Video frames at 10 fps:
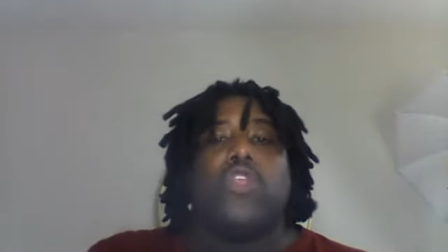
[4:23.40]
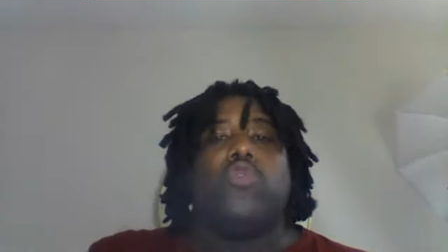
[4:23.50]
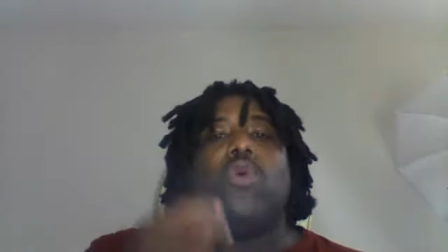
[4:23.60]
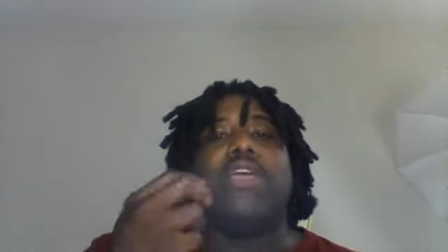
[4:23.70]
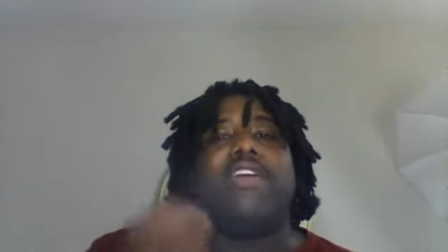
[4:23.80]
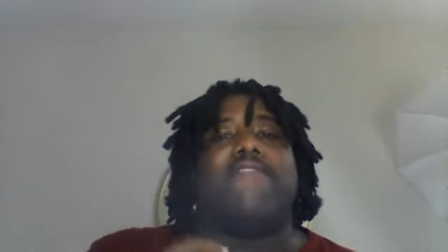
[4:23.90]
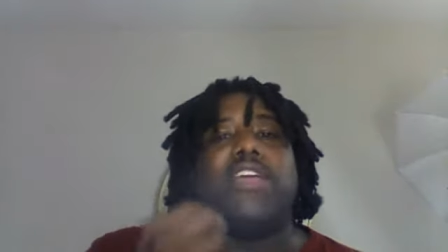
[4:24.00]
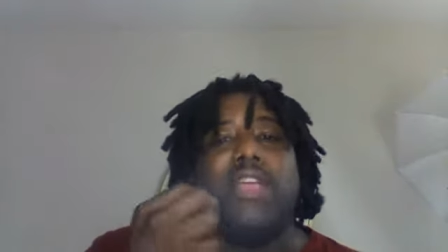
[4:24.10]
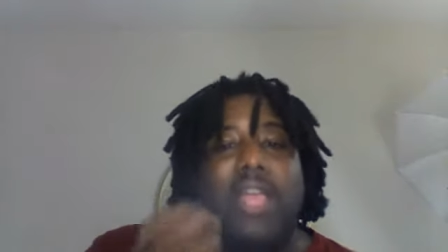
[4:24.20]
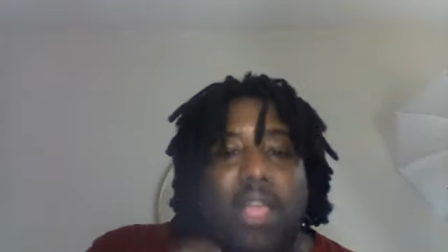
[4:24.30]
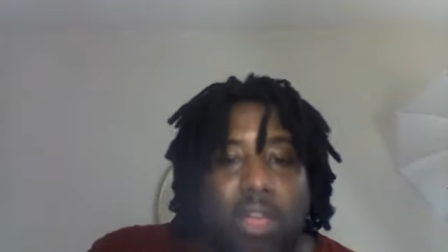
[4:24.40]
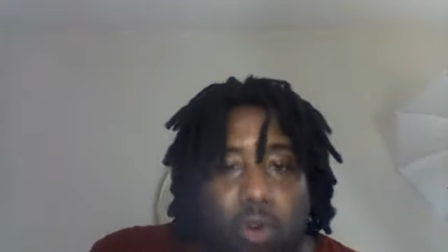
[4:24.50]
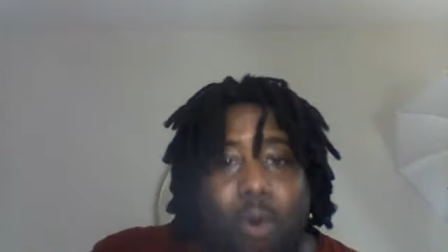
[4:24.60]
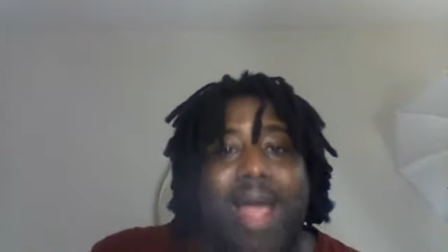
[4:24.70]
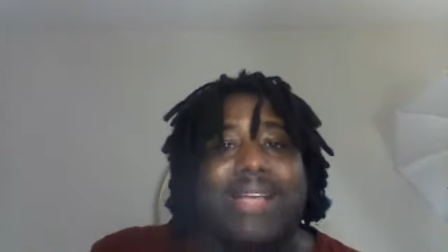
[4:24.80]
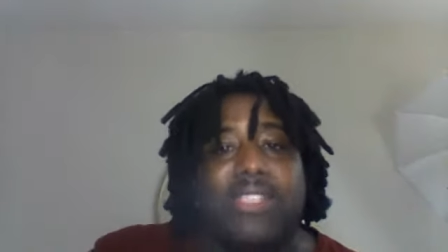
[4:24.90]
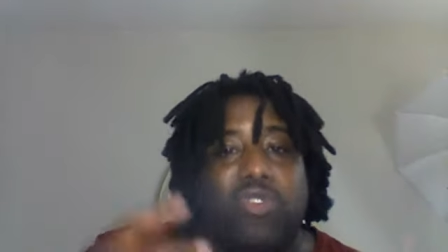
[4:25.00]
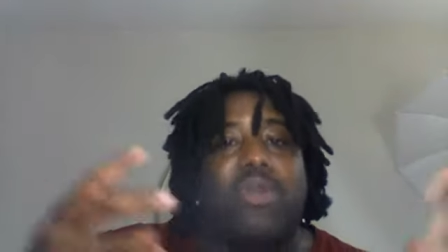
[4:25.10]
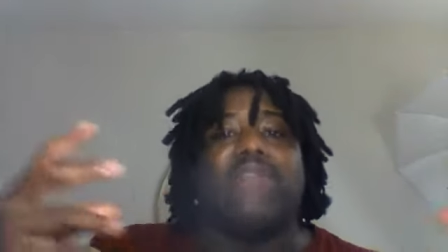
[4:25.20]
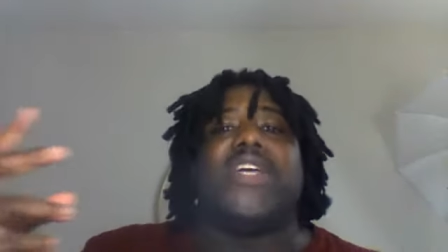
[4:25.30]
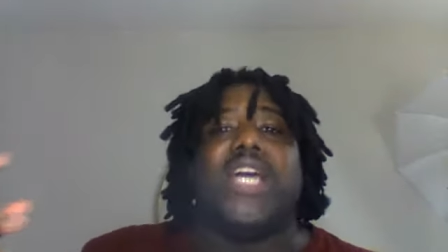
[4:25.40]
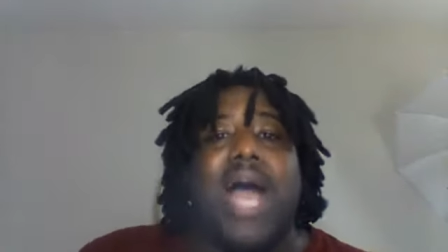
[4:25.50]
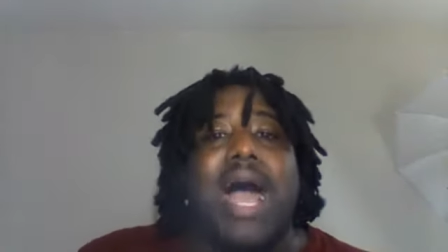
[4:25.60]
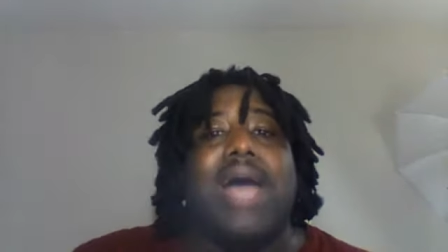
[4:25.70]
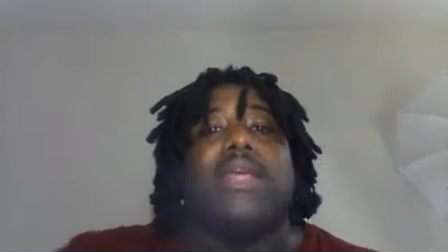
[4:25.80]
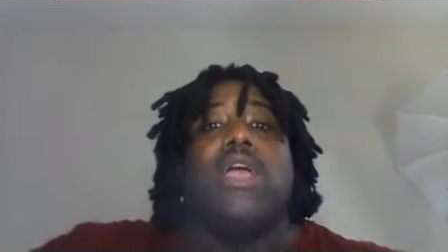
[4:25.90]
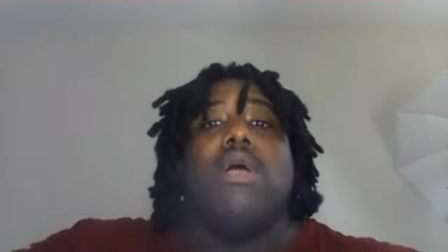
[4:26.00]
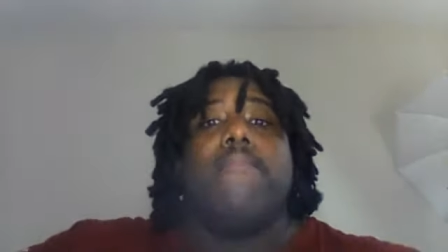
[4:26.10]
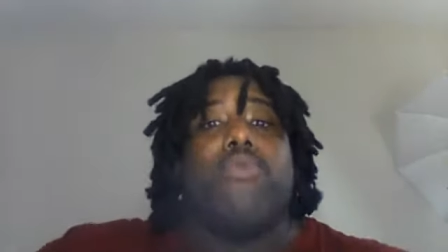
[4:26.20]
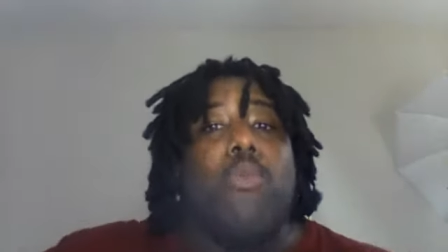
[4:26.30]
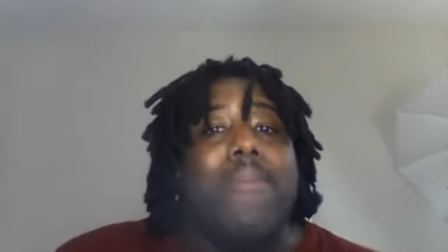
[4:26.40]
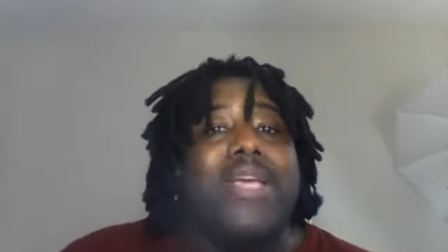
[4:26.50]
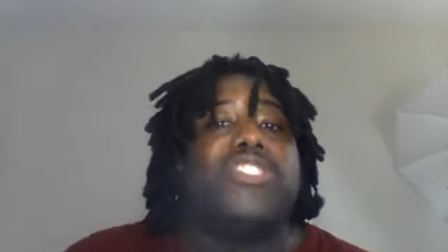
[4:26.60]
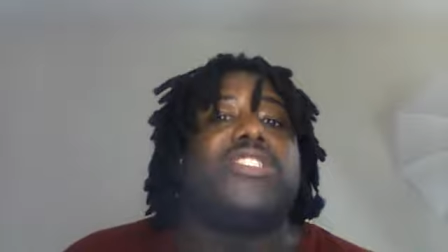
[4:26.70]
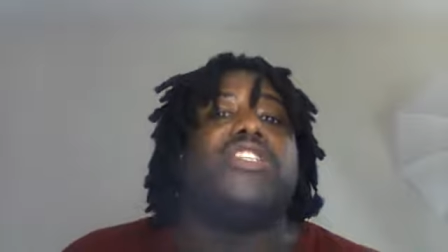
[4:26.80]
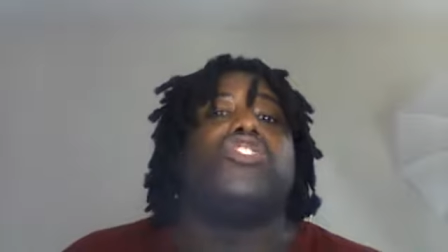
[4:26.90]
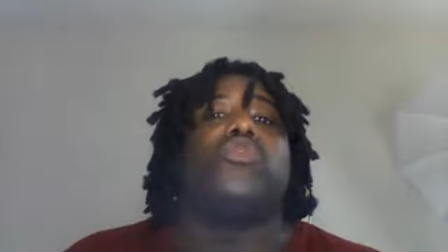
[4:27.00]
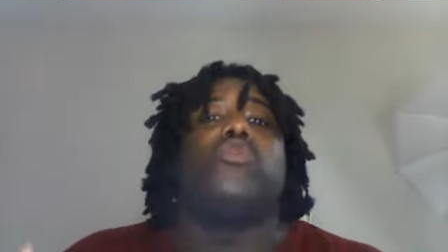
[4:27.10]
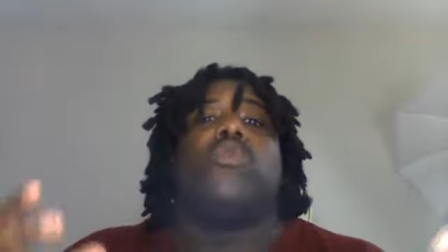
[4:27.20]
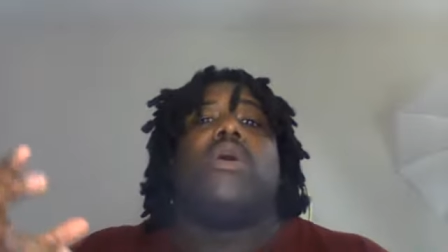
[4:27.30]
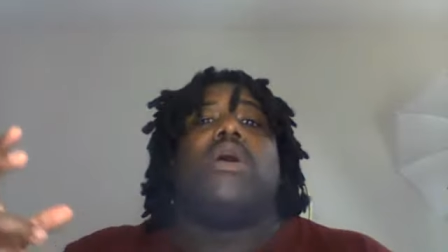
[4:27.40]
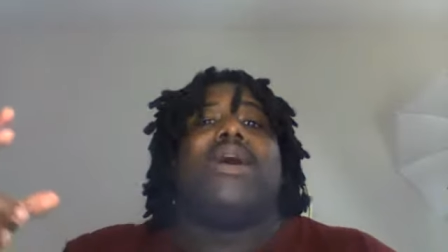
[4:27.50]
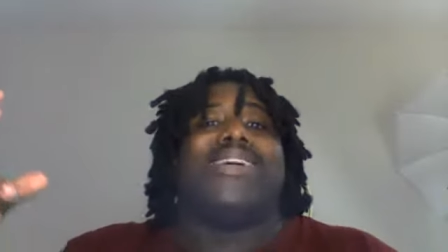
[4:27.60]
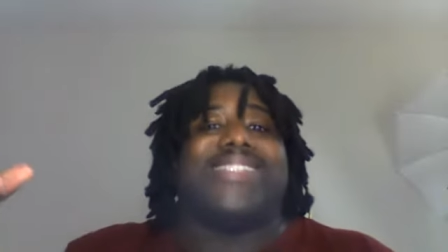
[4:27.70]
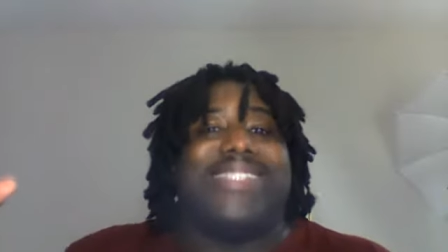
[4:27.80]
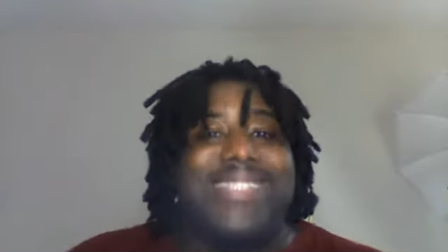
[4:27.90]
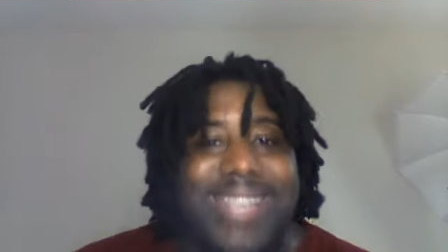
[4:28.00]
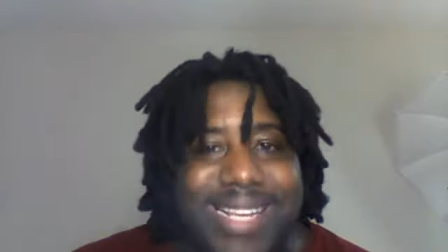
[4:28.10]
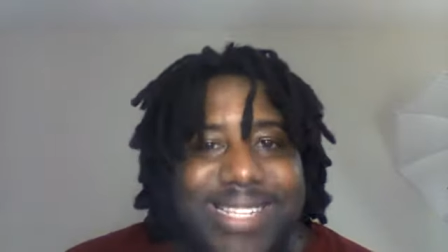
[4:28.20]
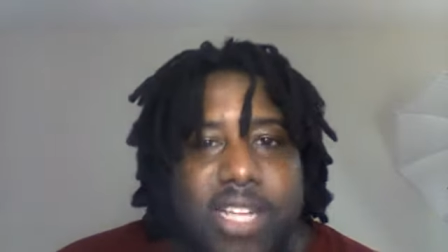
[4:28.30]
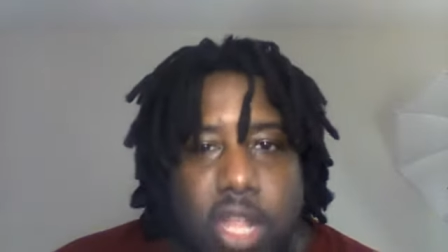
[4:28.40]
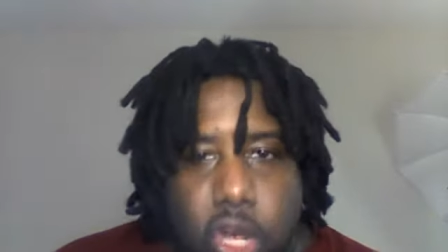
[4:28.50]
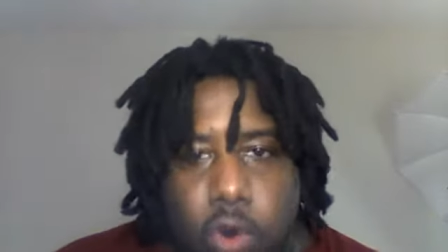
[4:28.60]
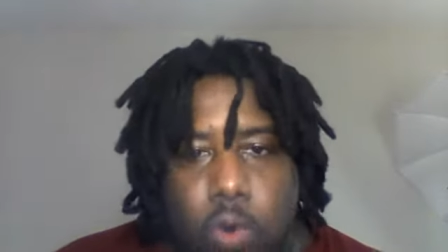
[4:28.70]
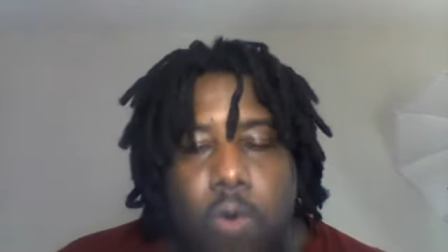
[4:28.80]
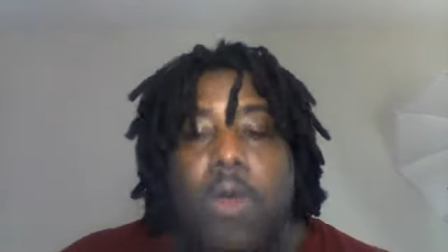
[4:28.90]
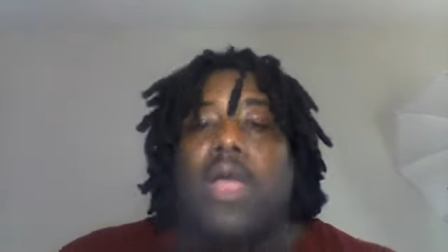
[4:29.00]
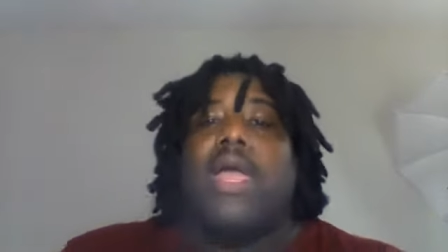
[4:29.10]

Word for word: you are giving Christ, you're giving God permission to assist you